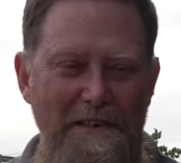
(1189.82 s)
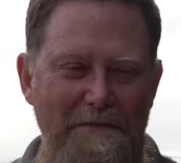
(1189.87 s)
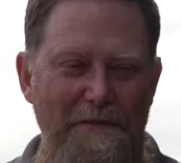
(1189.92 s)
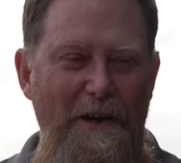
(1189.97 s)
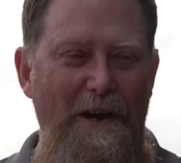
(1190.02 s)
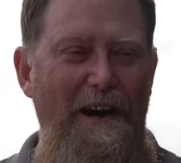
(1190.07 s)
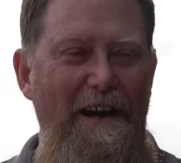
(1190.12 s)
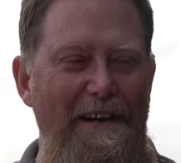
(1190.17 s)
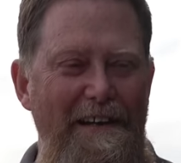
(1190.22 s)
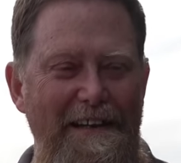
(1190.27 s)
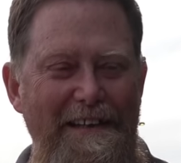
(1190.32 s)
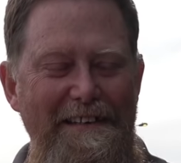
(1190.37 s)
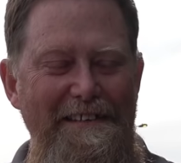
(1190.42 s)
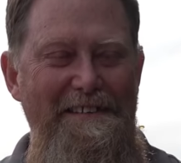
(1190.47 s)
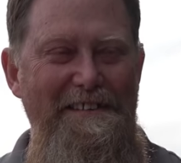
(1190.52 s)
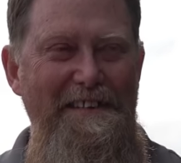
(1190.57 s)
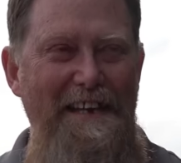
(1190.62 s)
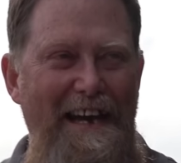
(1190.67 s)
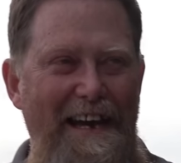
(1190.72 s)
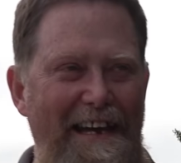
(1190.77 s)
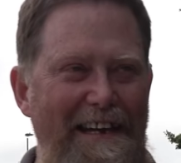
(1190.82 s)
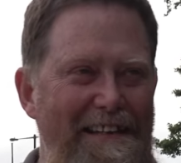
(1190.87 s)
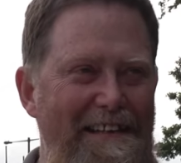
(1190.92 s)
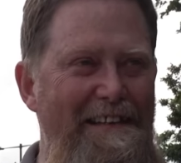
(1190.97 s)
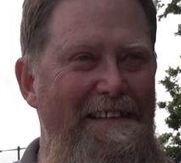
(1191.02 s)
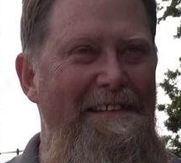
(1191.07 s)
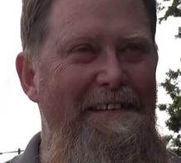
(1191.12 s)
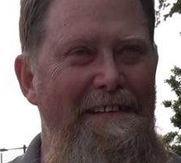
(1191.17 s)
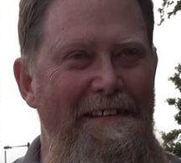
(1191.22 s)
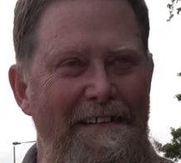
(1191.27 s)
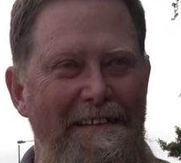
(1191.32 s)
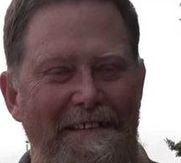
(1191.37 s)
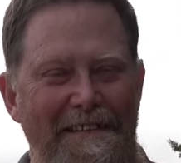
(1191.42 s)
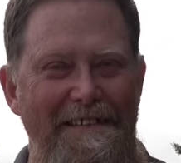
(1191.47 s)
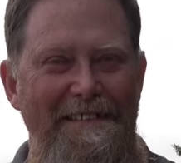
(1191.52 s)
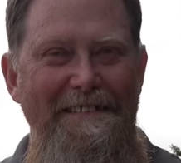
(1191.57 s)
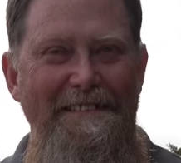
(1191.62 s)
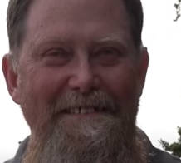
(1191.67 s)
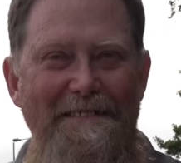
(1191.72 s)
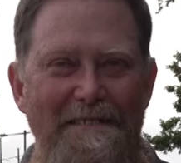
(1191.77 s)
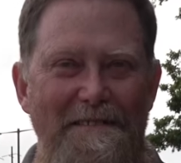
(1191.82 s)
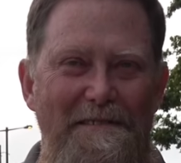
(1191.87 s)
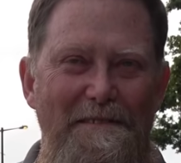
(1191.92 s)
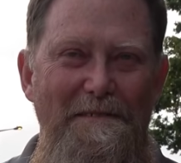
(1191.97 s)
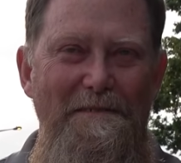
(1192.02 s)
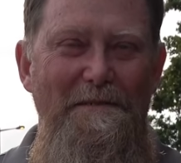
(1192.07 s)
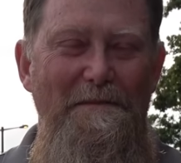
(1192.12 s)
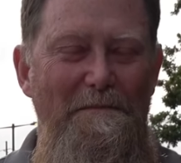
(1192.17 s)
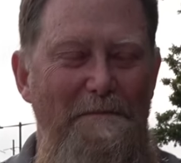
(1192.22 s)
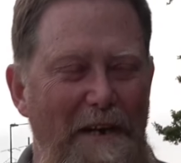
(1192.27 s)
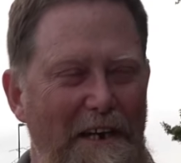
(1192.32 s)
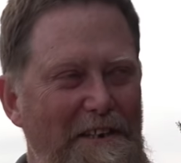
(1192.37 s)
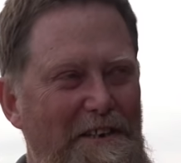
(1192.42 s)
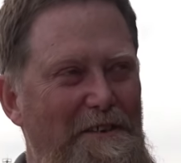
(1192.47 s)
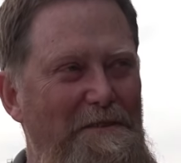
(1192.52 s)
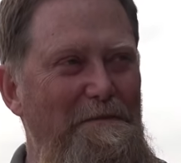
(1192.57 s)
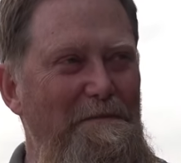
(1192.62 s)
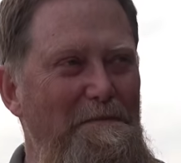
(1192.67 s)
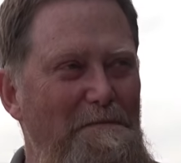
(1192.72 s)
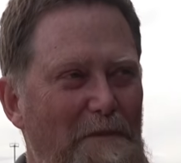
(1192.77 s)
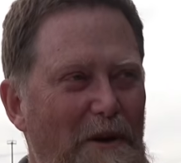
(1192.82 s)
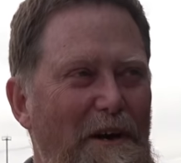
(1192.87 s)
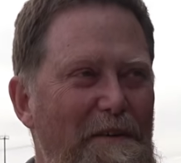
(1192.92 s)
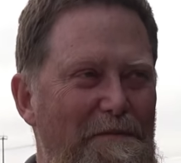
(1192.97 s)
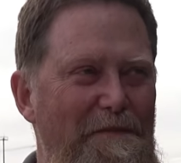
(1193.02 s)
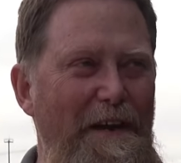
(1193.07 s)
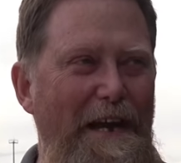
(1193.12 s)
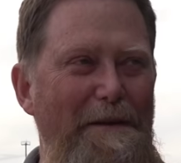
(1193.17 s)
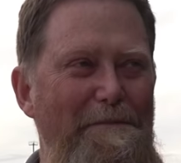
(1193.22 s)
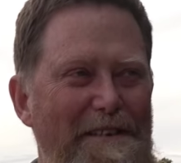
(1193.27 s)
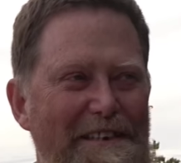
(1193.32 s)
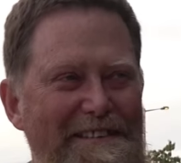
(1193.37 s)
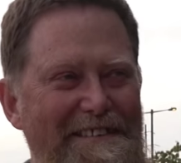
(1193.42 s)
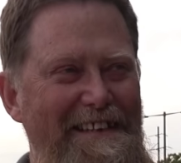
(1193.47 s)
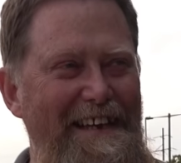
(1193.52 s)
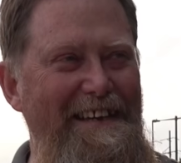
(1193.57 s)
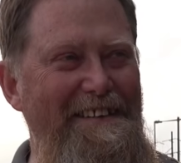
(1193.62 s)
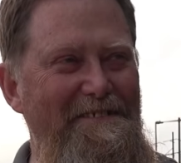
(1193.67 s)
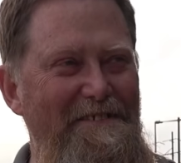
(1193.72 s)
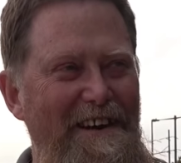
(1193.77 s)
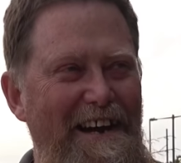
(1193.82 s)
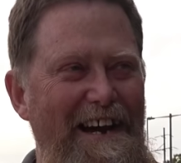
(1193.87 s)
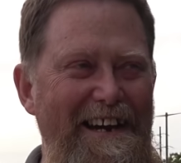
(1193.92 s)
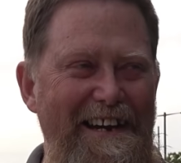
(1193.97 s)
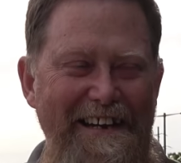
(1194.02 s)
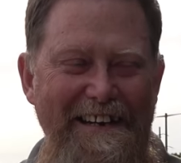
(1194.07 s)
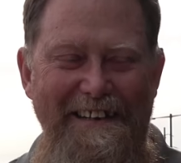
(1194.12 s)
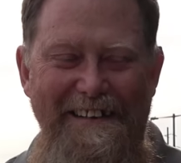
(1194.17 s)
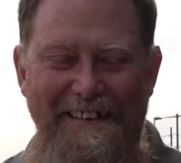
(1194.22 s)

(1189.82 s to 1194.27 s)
of art inside, much more famous than Rocky.